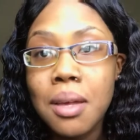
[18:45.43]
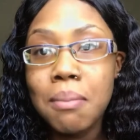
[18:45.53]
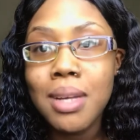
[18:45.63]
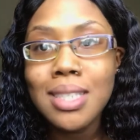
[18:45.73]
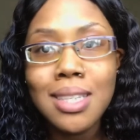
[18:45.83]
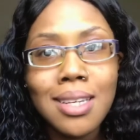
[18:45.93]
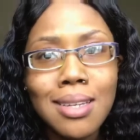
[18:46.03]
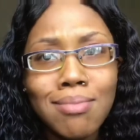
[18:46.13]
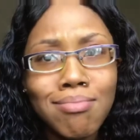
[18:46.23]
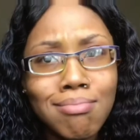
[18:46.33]
my
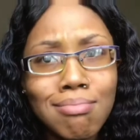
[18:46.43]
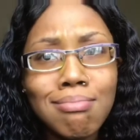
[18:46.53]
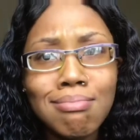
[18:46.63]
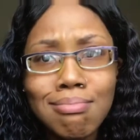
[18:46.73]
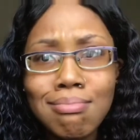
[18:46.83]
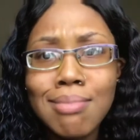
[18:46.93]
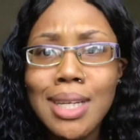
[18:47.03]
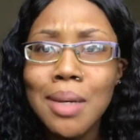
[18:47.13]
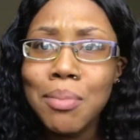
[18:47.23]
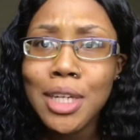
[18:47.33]
skin
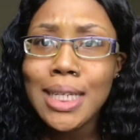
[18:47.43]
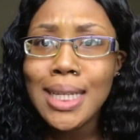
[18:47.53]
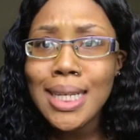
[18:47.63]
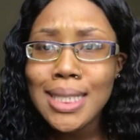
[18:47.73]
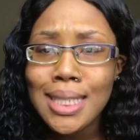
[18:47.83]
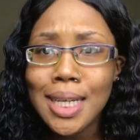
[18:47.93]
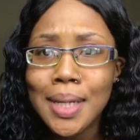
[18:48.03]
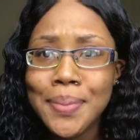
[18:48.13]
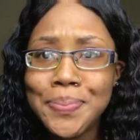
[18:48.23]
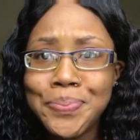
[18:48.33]
looking pretty
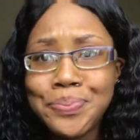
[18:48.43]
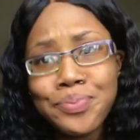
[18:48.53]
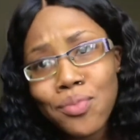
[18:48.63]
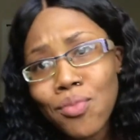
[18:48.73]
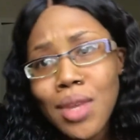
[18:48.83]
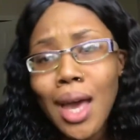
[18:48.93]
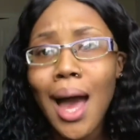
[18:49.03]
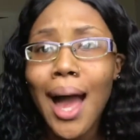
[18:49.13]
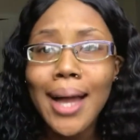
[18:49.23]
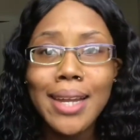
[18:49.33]
decent.
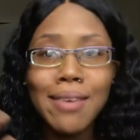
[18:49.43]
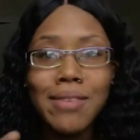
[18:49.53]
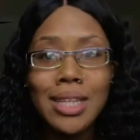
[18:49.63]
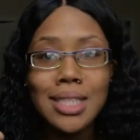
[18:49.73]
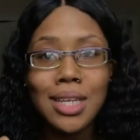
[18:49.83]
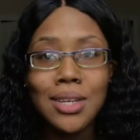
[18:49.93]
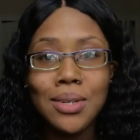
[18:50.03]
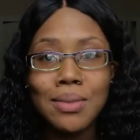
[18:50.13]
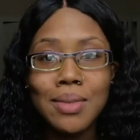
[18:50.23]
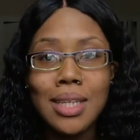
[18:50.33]
I can definitely
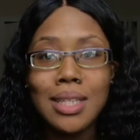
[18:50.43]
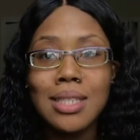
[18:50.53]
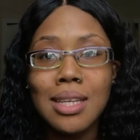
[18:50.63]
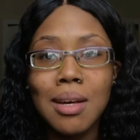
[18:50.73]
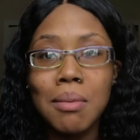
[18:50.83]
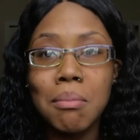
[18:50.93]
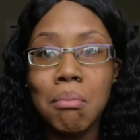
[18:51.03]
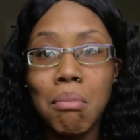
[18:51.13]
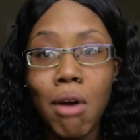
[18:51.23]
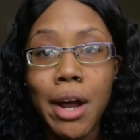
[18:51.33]
tell it's
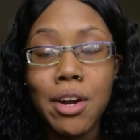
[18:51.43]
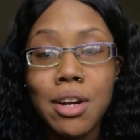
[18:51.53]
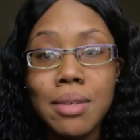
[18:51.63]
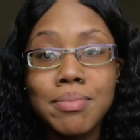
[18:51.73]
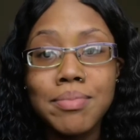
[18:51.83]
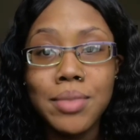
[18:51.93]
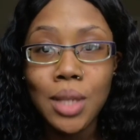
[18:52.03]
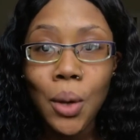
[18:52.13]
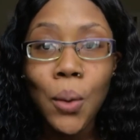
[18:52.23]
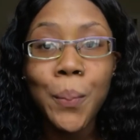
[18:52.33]
brighter,
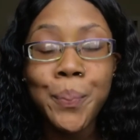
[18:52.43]
so